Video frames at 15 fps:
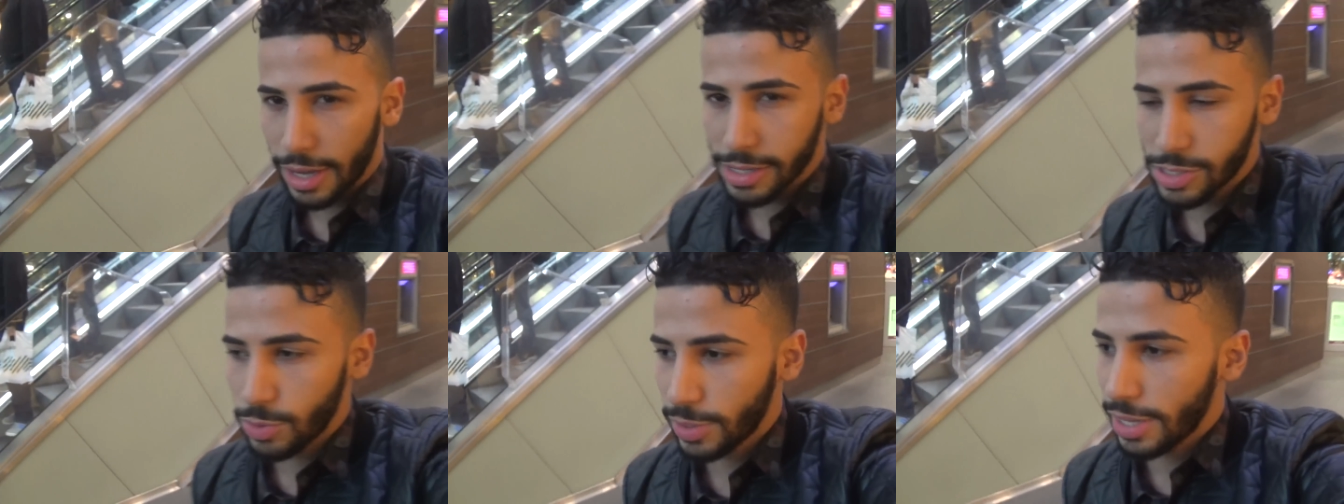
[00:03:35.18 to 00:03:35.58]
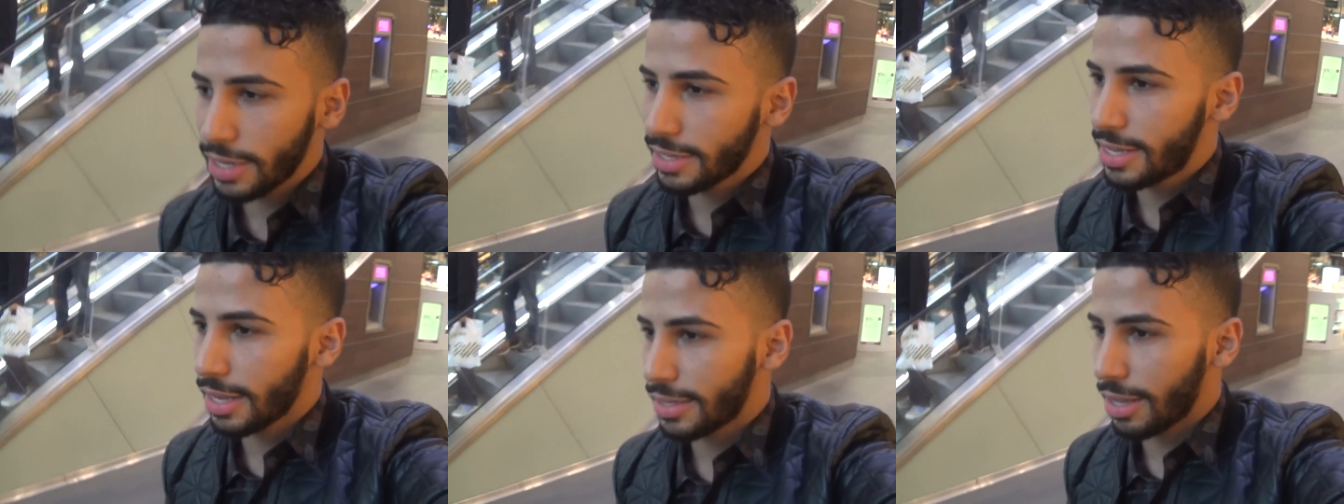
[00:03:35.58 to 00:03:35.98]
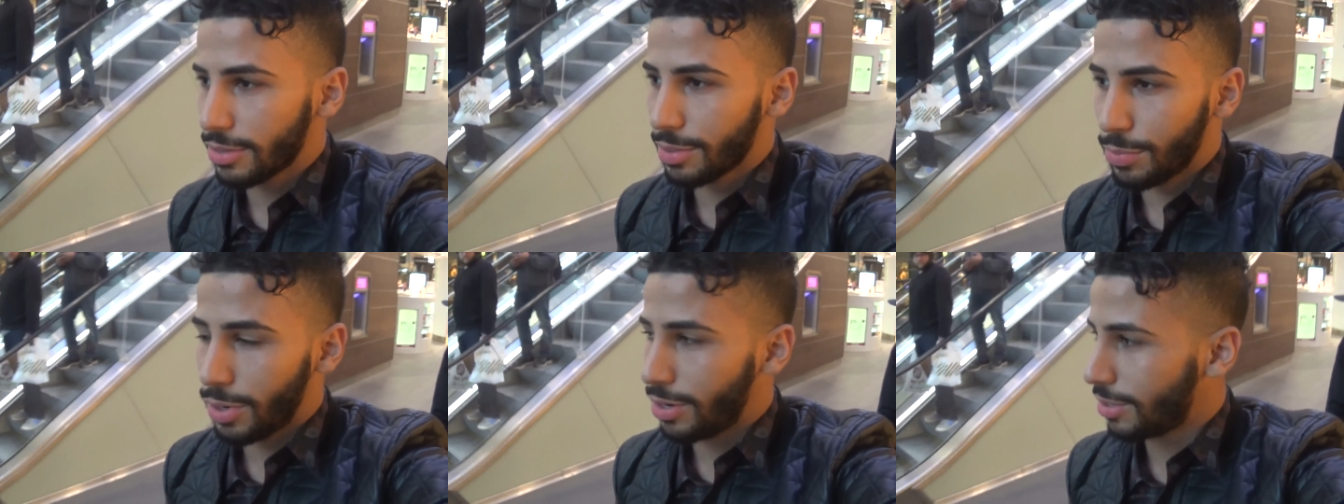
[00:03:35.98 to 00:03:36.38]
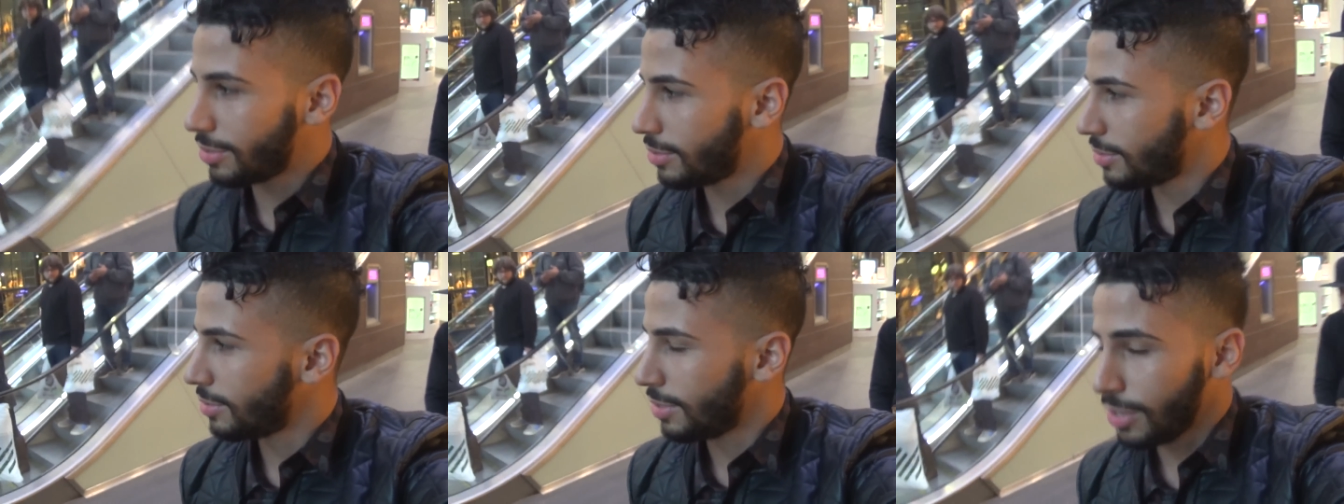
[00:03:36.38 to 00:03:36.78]
guys, so we're getting kicked out the mall.
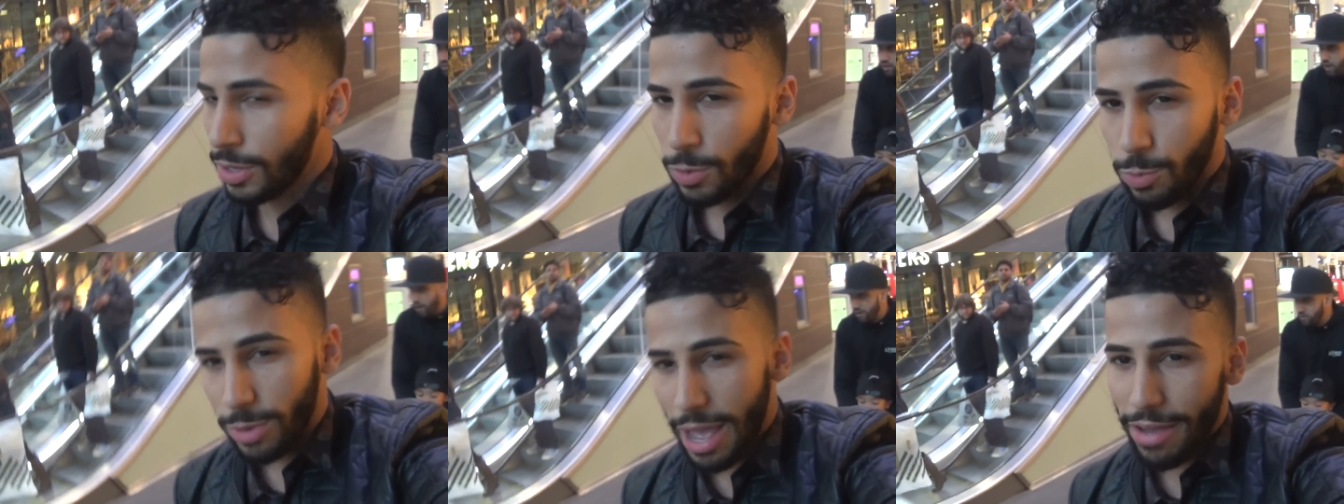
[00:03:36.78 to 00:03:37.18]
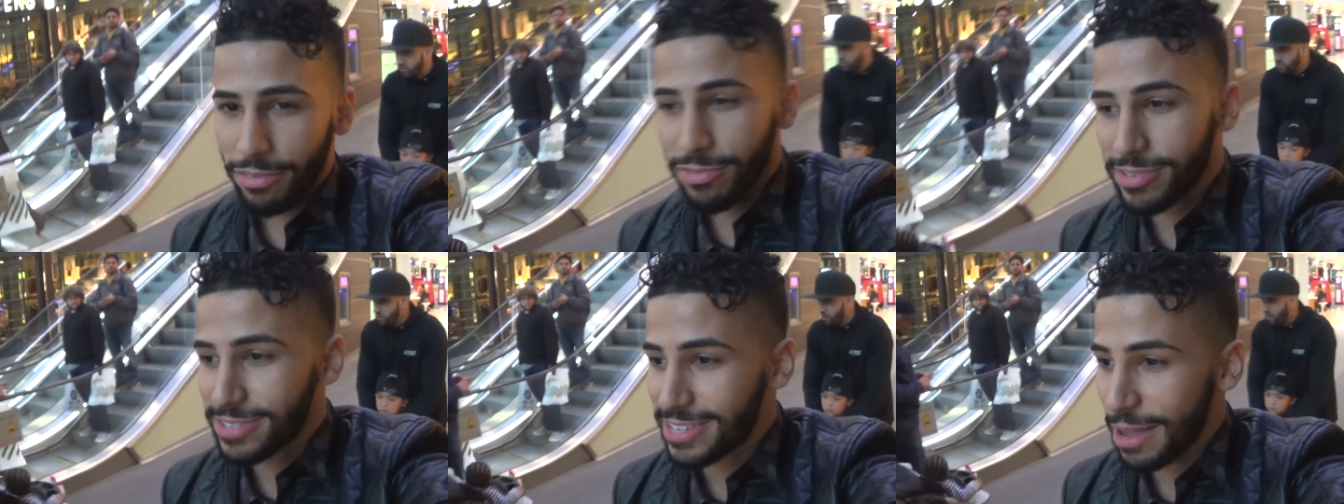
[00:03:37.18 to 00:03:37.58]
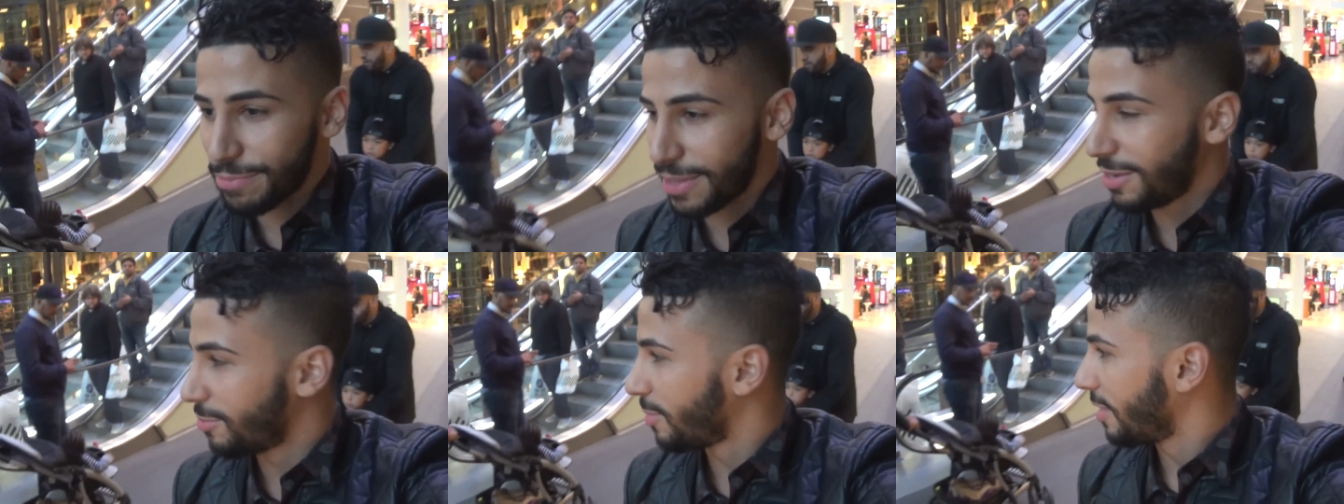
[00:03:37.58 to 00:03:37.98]
We haven't even stepped in, we're